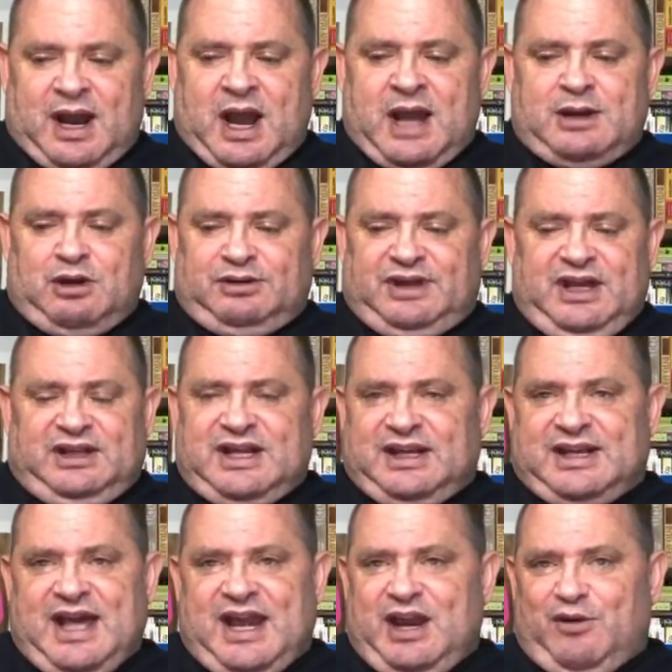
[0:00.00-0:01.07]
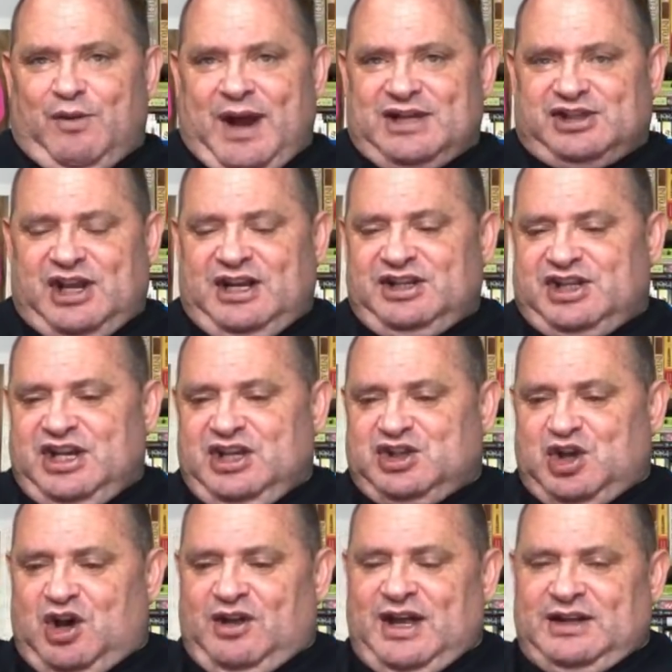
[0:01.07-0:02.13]
don't think that getting residency is
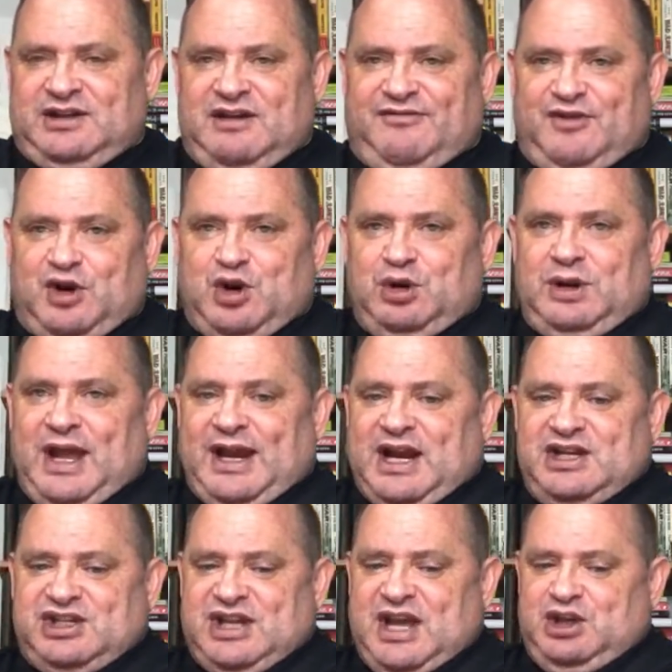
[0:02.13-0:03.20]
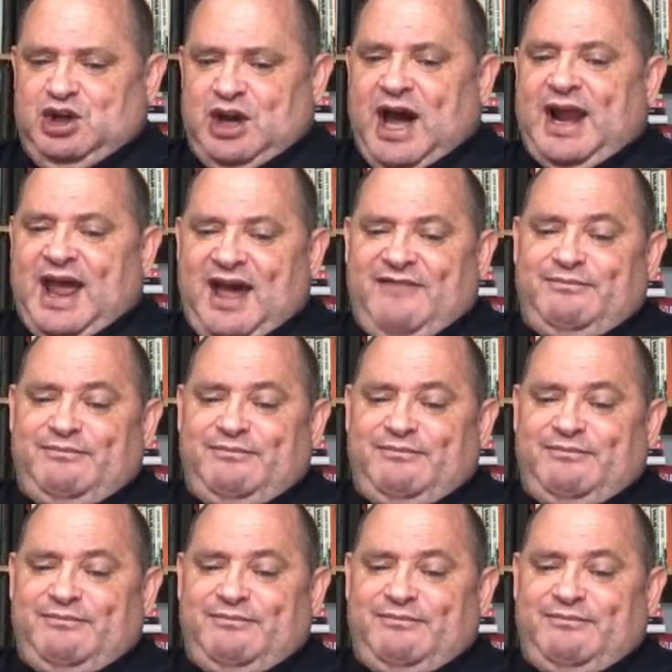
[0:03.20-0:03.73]
all that difficult. Like I said, you got to have